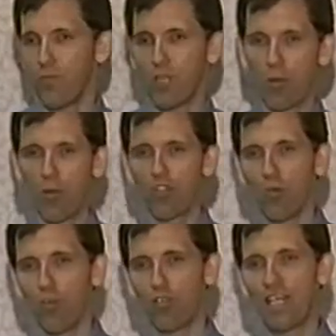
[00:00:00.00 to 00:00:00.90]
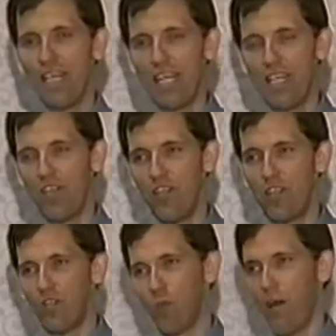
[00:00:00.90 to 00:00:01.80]
Commercial world's getting into this
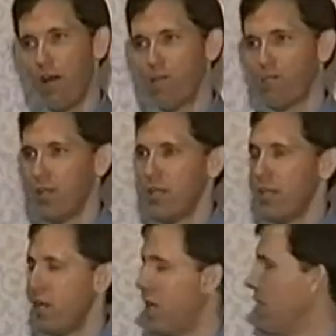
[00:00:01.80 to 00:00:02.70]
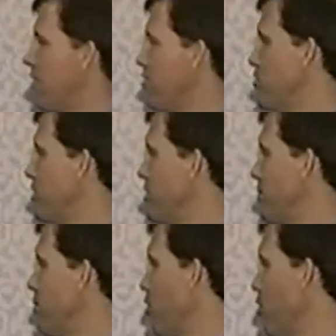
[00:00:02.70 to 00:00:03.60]
as well. There's an
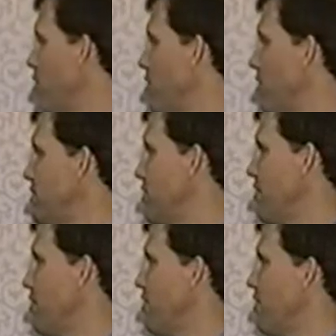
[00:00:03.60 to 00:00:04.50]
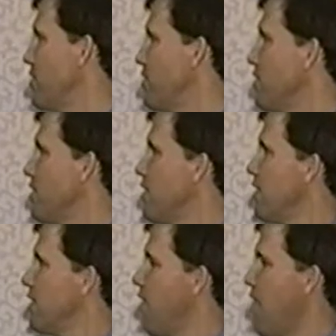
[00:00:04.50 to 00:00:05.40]
exhibit over at ITSIC on this.
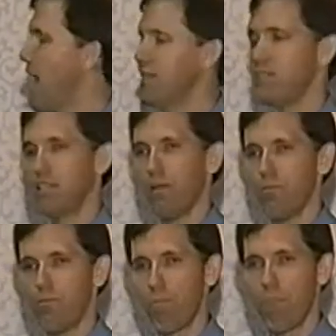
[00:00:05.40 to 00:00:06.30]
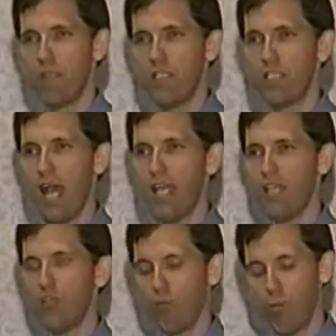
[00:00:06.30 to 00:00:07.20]
iSim
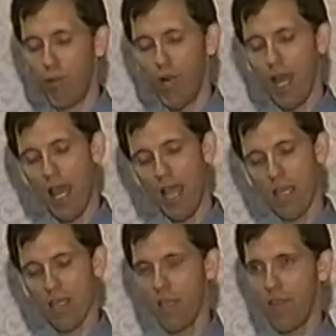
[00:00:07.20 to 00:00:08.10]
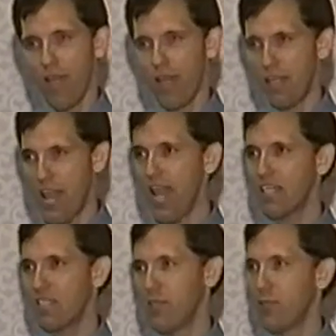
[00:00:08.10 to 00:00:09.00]
decided to apply that tank
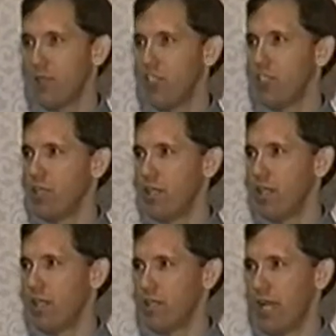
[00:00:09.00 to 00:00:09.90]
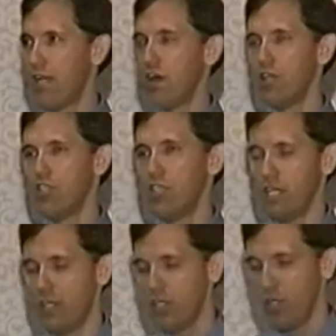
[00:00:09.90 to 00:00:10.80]
simulation
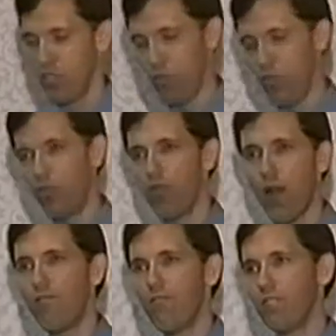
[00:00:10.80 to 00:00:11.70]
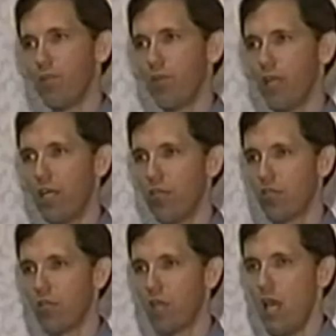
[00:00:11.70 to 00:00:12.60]
technology to driving simulators,
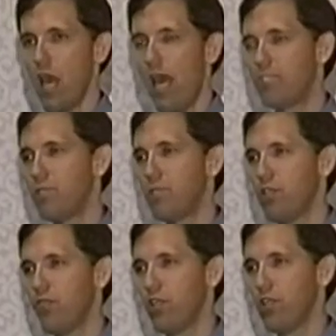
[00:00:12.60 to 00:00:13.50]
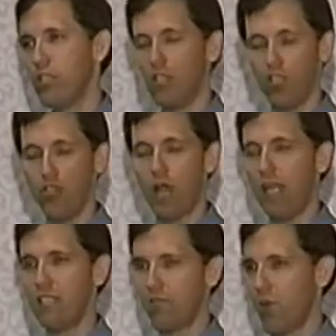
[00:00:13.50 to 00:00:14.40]
and specifically to two
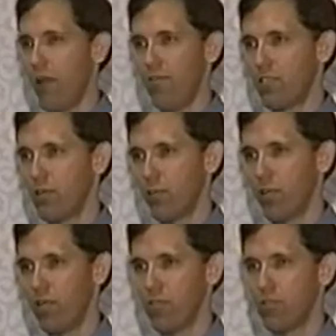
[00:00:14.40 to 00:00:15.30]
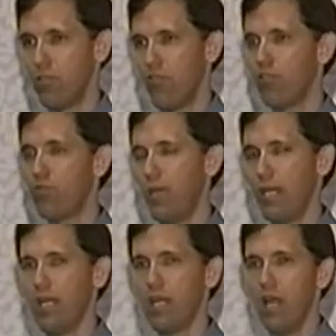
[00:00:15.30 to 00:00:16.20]
kinds of driving simulators. The first
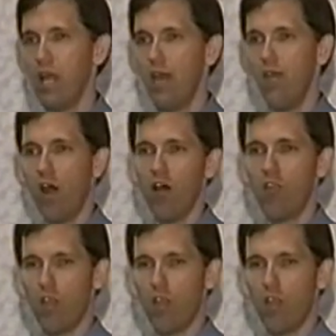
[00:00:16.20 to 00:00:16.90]
being the